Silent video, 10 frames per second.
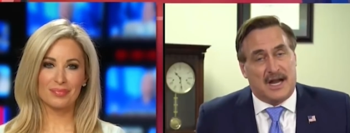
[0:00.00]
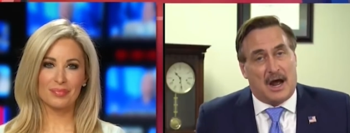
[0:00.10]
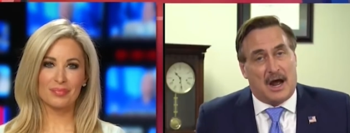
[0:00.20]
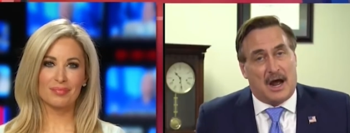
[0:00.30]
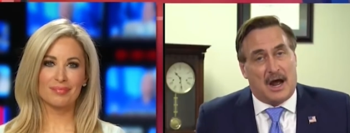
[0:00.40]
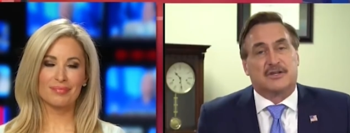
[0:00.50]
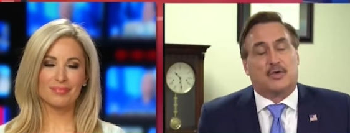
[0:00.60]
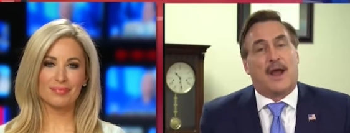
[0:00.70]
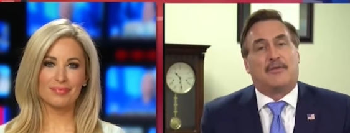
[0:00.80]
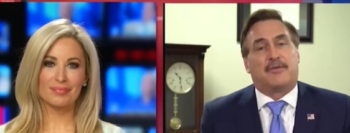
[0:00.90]
Speaker 1: now and this
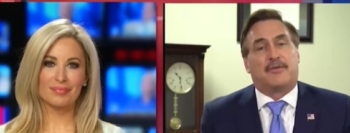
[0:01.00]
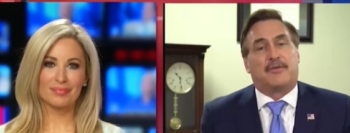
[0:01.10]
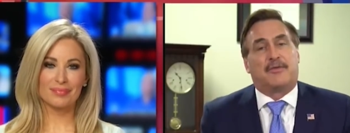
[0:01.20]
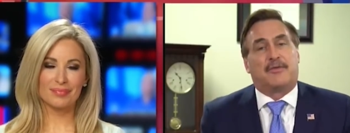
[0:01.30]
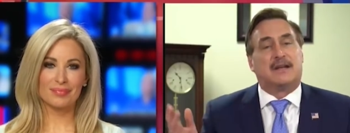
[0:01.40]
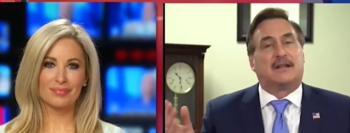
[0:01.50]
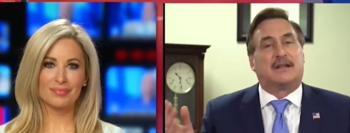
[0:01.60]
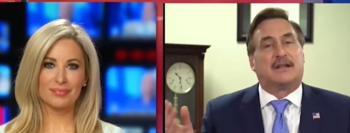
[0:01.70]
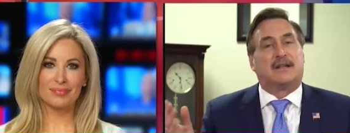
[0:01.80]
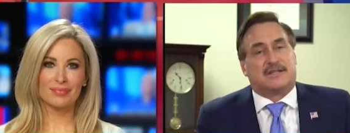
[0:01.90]
great thing they did
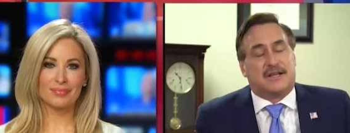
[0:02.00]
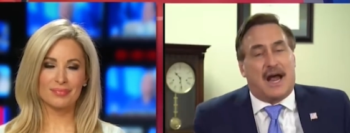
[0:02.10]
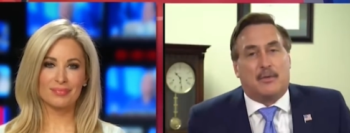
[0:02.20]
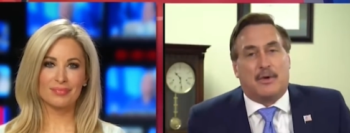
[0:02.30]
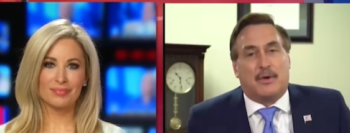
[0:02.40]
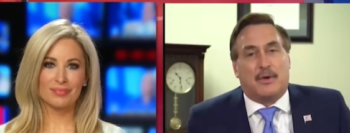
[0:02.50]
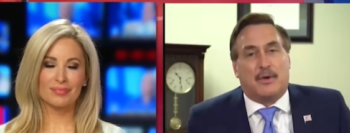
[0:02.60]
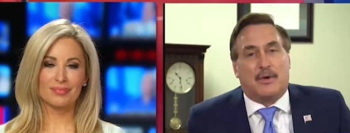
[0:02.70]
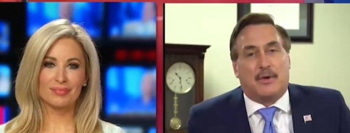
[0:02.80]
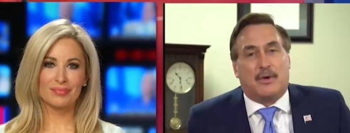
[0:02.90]
last night with uh,
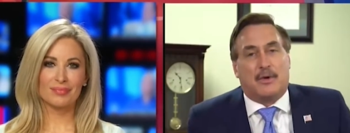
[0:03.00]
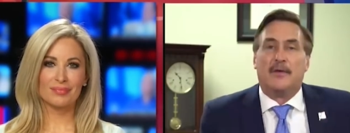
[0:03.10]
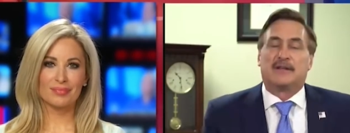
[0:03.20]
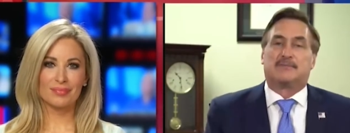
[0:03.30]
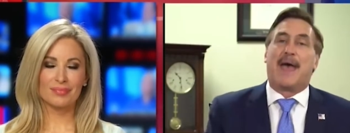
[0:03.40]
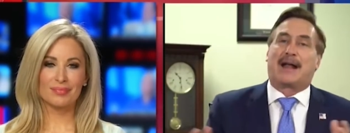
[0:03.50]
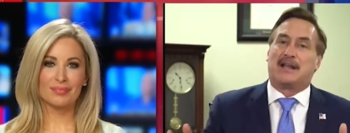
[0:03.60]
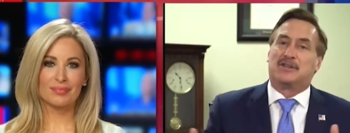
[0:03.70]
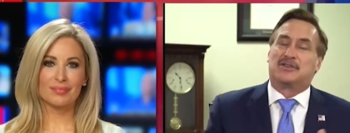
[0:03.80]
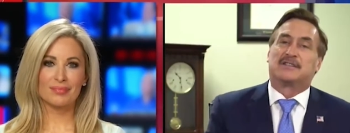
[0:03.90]
this
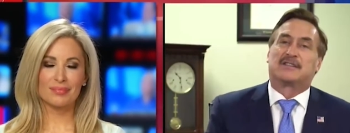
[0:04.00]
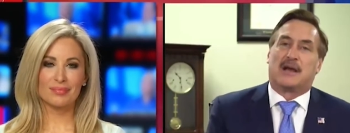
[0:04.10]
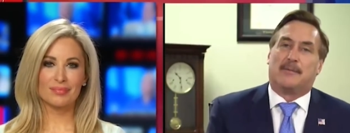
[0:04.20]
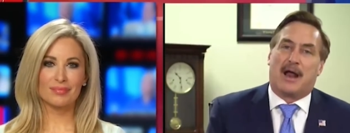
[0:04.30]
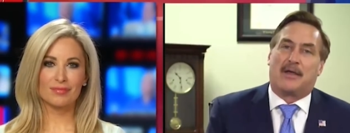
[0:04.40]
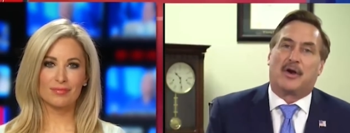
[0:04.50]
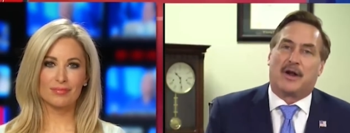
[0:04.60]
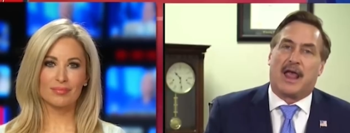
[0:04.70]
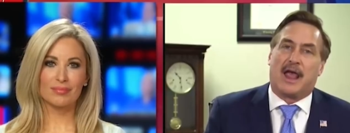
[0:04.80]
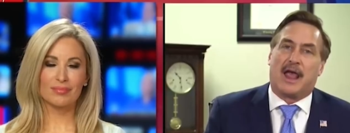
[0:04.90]
package that's come out of there to
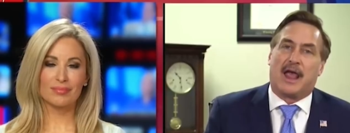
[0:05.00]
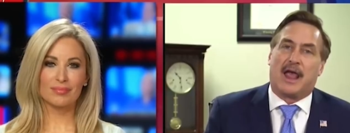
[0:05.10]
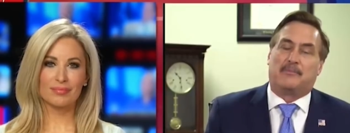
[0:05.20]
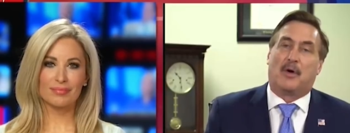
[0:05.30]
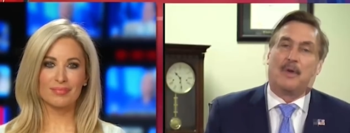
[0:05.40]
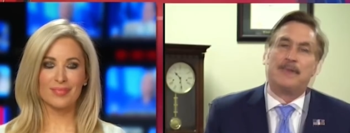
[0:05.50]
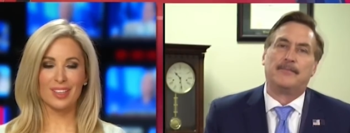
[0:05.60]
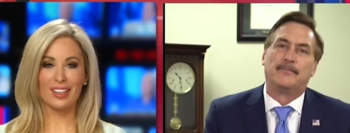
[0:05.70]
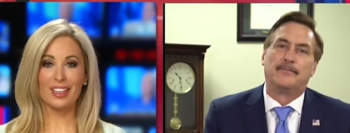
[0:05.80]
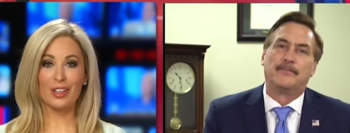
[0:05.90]
help help people.
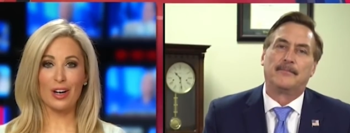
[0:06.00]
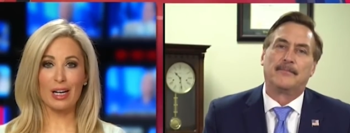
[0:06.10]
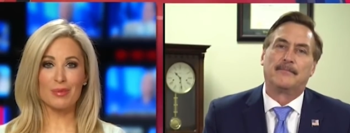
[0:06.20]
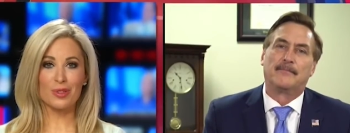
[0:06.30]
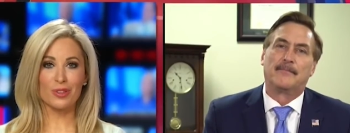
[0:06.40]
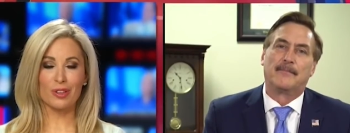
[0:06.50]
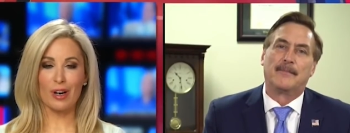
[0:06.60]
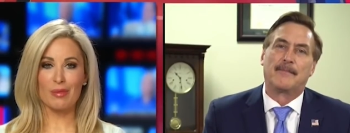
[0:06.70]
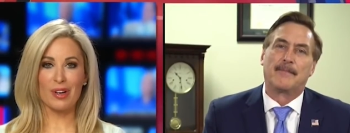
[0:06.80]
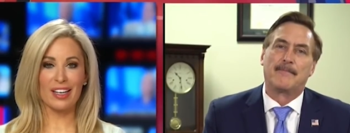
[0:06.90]
Speaker 2: I think you're absolutely
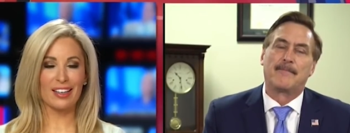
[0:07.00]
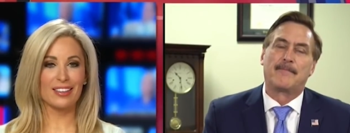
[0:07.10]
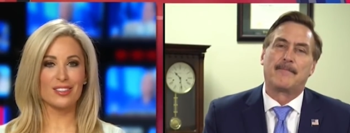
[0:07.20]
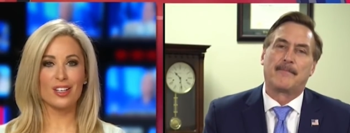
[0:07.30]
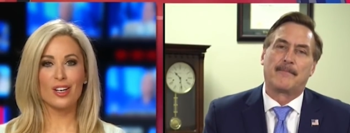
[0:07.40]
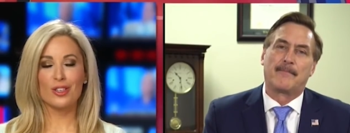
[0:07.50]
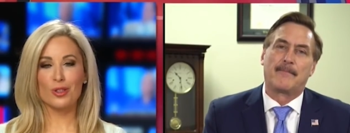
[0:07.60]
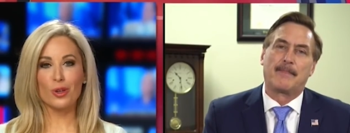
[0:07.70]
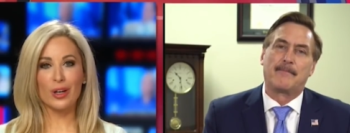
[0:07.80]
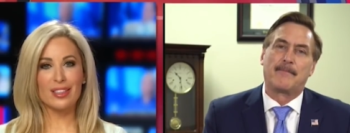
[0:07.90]
right, Mike. And it's
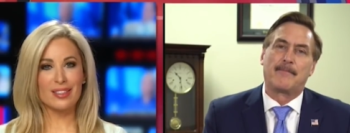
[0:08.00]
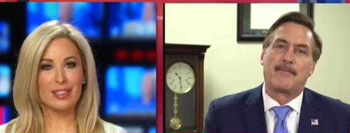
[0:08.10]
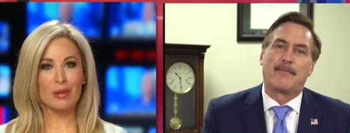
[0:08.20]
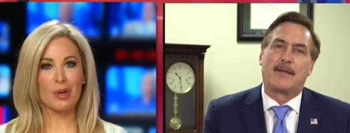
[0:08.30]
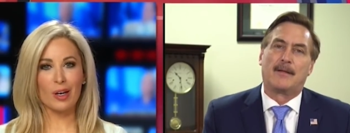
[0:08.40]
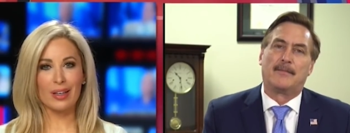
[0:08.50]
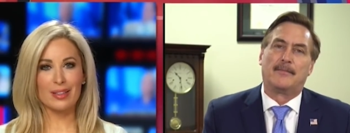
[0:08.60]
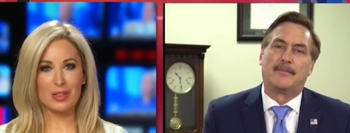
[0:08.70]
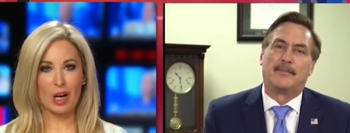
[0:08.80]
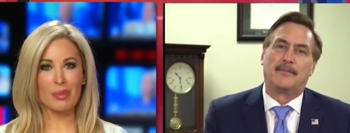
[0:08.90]
so great to see
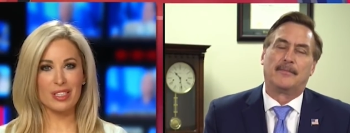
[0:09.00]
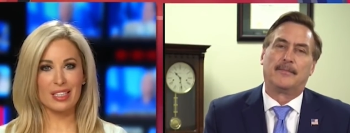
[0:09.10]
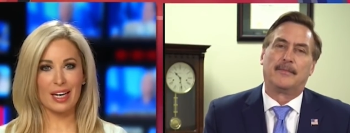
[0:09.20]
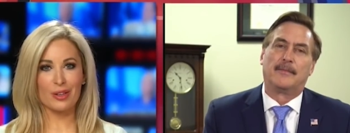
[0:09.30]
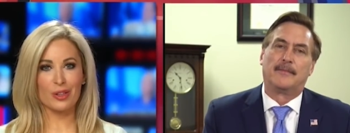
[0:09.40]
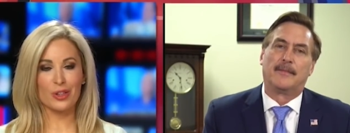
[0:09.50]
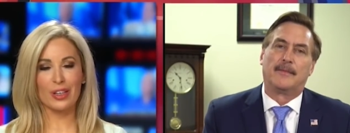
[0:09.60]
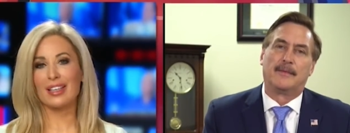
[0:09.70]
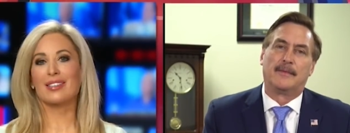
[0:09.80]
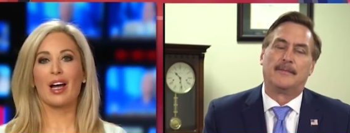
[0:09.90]
Americans coming together
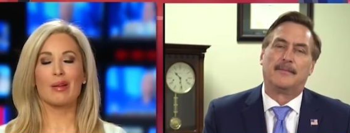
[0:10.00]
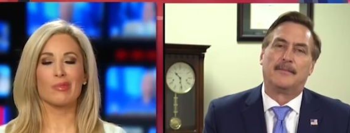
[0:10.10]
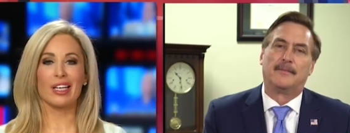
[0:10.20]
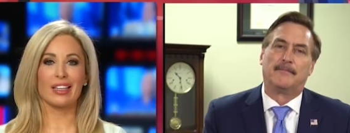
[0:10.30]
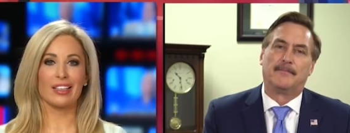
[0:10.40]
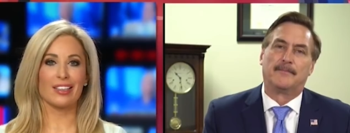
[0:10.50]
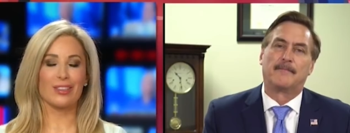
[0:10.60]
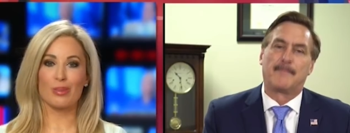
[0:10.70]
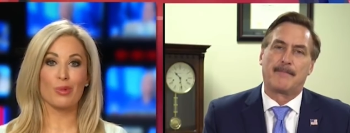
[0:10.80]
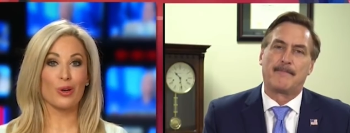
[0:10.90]
during a time like
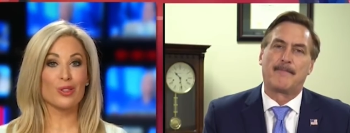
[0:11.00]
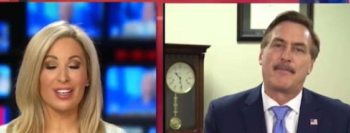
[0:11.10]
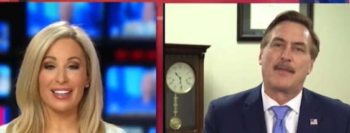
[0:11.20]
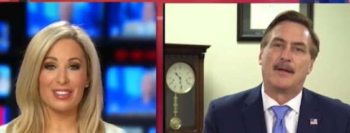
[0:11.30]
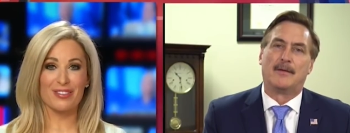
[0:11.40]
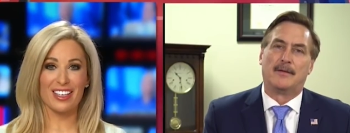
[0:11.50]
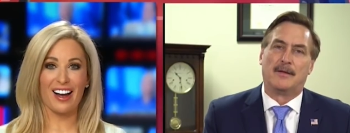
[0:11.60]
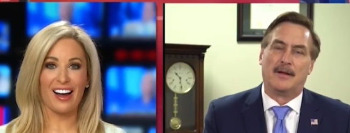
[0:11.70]
this from both sides of the